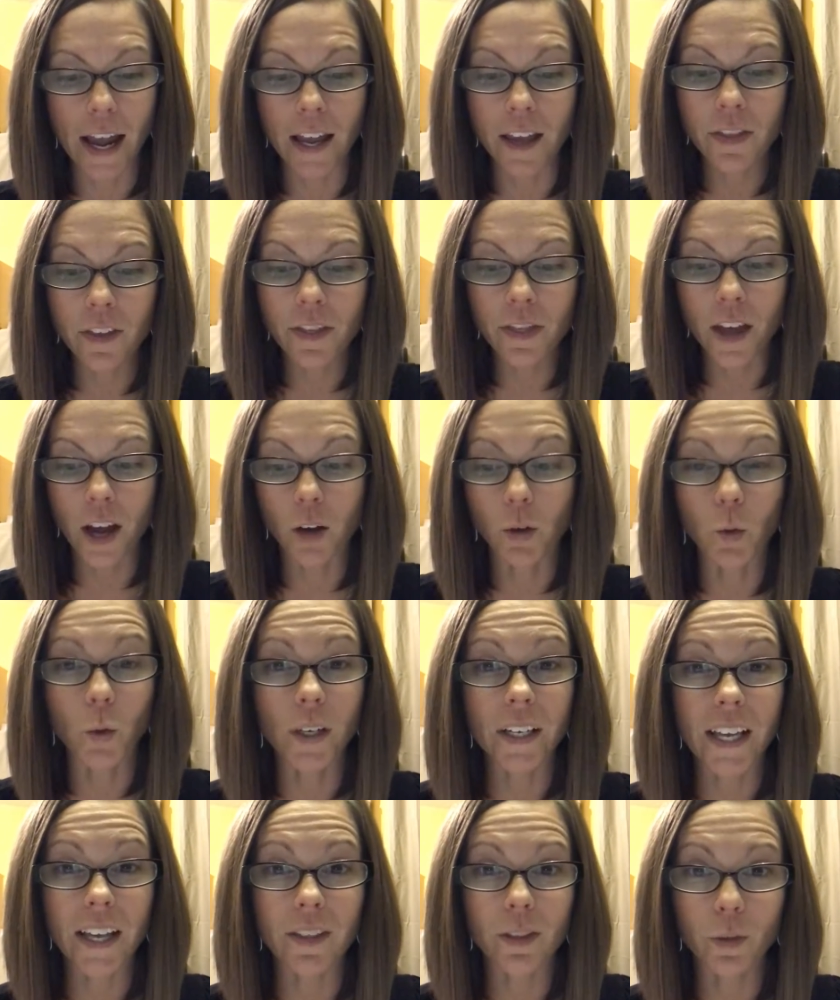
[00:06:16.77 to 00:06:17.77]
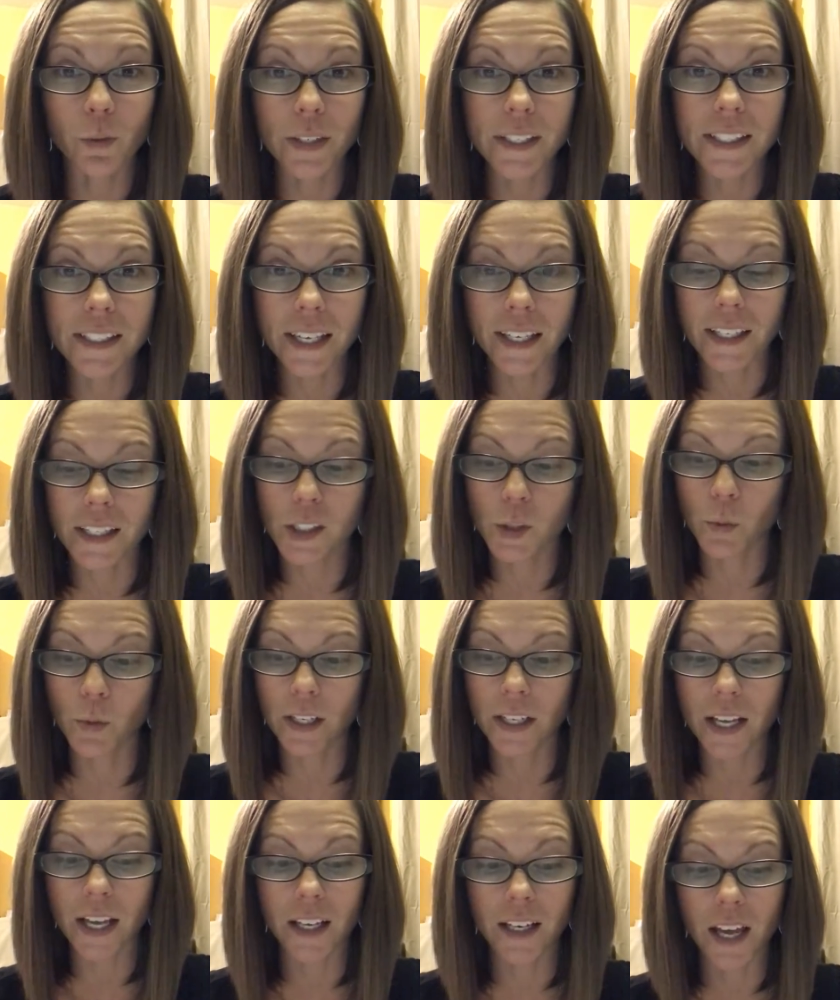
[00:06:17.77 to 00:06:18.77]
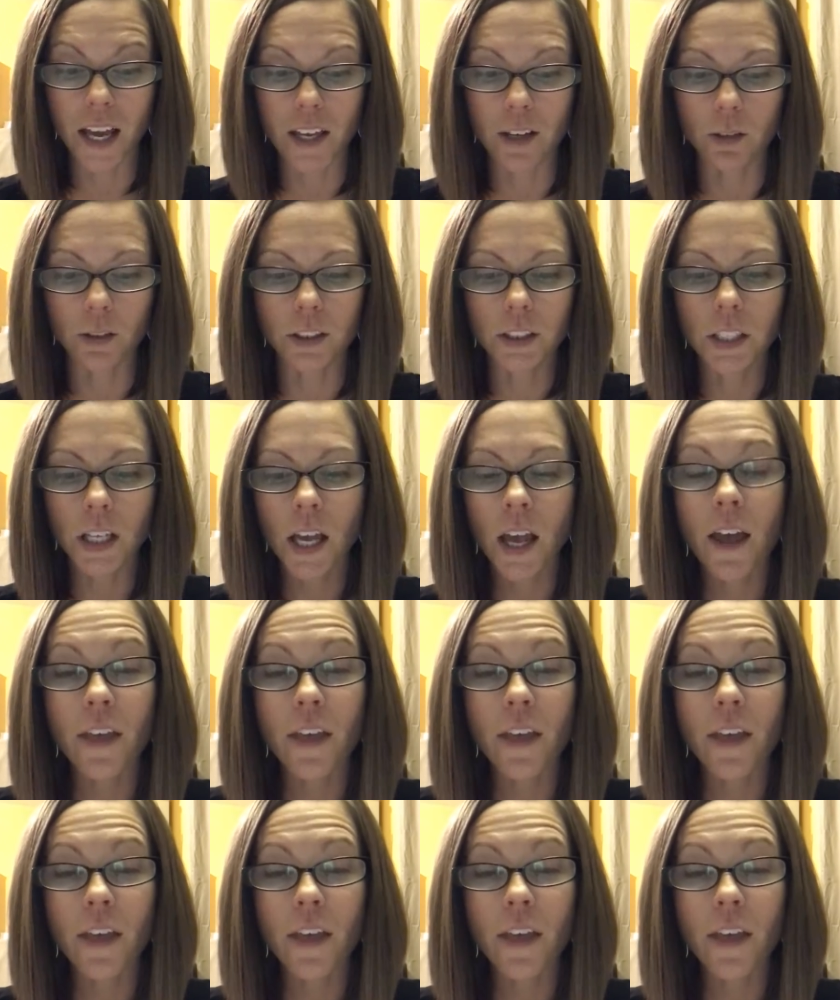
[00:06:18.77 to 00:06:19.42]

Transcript: and the thyroid in 3 seconds when inhaled.